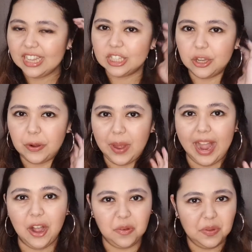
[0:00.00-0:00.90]
So
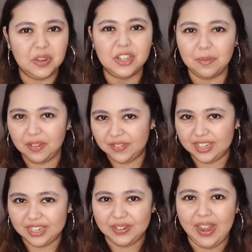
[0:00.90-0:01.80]
I hope you enjoyed my
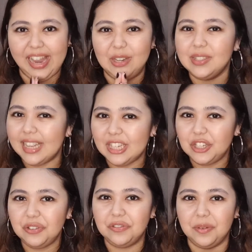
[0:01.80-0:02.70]
video, and do stay
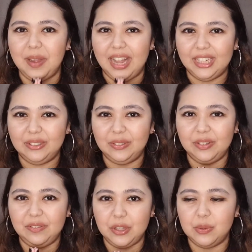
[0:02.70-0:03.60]
tuned for my other
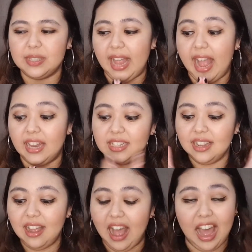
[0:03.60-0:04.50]
reviews and
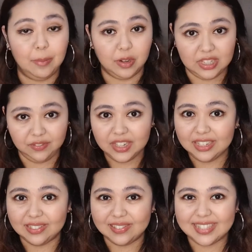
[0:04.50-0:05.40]
unboxing
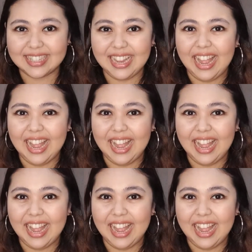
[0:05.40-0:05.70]
videos.